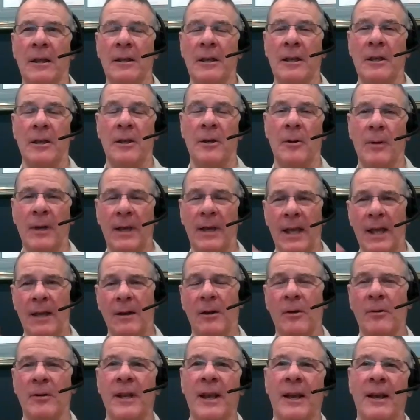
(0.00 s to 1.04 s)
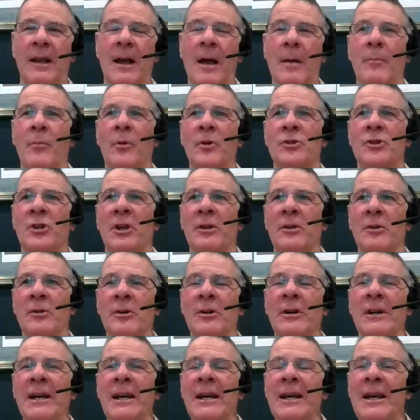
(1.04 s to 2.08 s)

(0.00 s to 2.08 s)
again, Odi, I appreciate your